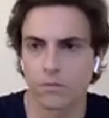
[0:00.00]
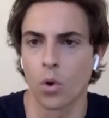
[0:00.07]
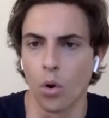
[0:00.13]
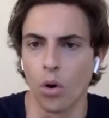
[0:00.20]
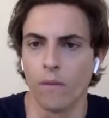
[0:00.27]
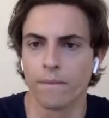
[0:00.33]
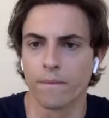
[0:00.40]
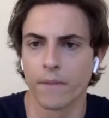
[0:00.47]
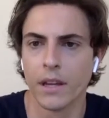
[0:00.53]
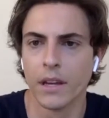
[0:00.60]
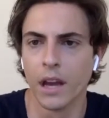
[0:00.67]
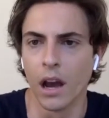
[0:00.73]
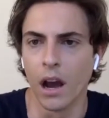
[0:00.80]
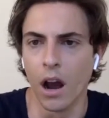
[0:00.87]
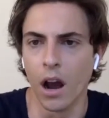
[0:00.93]
Cool.
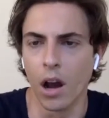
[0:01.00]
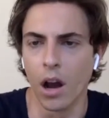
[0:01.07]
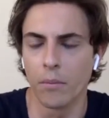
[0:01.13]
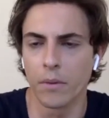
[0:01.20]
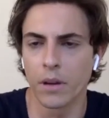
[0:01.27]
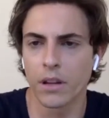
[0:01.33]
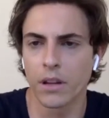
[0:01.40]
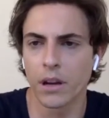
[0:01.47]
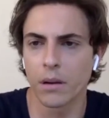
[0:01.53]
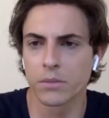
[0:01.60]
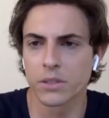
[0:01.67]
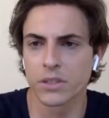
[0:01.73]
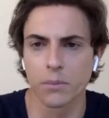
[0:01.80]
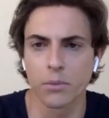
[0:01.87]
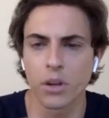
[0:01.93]
I'm
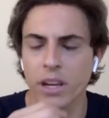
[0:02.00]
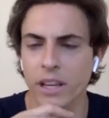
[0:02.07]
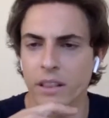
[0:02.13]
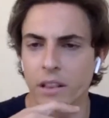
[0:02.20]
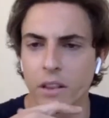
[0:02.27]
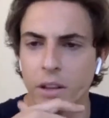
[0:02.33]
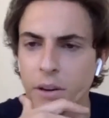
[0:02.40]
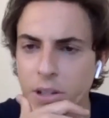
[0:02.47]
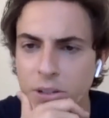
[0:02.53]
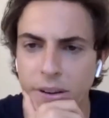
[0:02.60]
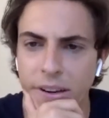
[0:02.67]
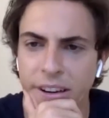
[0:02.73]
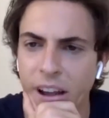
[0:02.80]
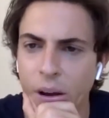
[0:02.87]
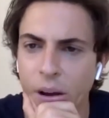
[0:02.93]
looking at the lyrics
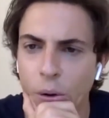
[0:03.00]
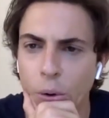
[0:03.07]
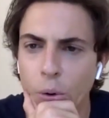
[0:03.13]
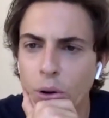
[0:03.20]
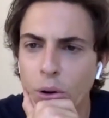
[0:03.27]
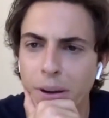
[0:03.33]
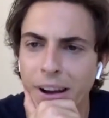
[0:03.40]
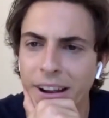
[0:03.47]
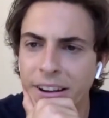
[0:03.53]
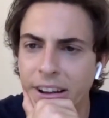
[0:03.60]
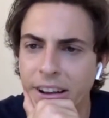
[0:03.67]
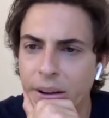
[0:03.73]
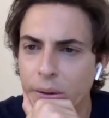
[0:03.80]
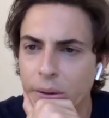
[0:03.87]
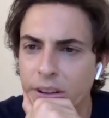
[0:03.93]
right now. Who am I
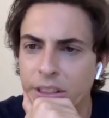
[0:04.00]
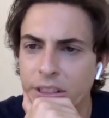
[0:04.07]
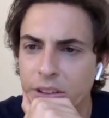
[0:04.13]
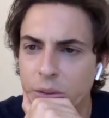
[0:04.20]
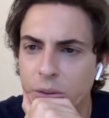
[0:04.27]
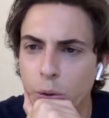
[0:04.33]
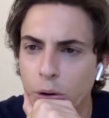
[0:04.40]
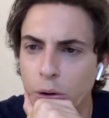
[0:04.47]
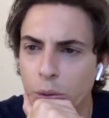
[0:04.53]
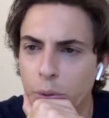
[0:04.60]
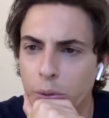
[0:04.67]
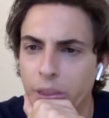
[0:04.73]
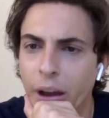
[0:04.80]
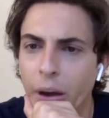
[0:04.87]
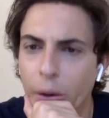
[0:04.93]
now in this world
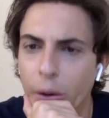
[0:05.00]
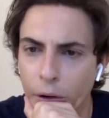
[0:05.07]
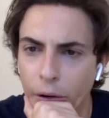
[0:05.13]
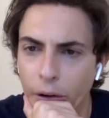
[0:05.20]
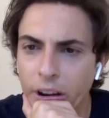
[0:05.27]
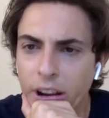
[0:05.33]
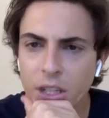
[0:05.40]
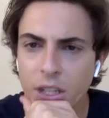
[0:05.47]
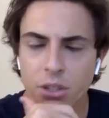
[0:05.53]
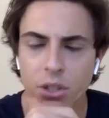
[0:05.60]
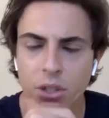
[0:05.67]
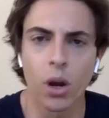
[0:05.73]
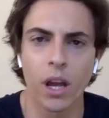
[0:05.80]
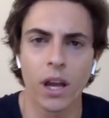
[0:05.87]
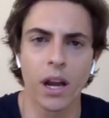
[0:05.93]
without her?
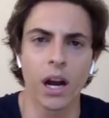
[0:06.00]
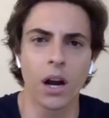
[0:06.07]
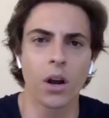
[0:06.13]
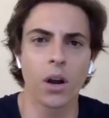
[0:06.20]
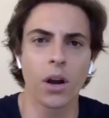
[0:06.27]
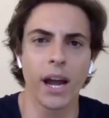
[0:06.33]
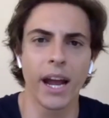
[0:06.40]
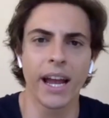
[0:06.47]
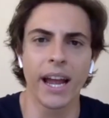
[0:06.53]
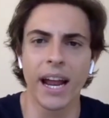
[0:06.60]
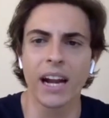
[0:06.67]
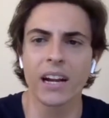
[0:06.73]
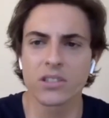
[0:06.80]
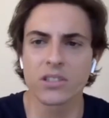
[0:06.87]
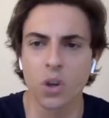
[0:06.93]
So
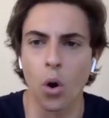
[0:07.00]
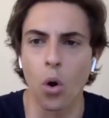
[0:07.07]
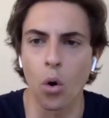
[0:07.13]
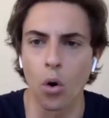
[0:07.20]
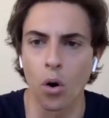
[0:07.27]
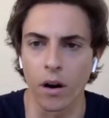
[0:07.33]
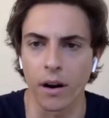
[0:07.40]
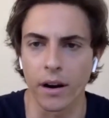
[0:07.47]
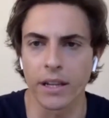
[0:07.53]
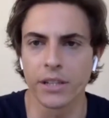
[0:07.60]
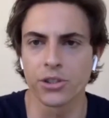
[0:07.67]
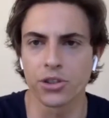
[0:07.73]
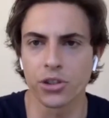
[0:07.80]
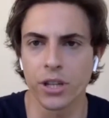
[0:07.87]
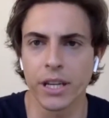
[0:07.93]
at its core, is
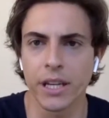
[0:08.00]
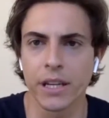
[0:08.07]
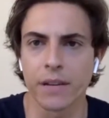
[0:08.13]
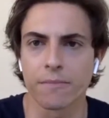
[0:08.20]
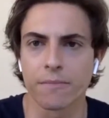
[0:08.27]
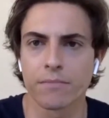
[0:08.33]
she,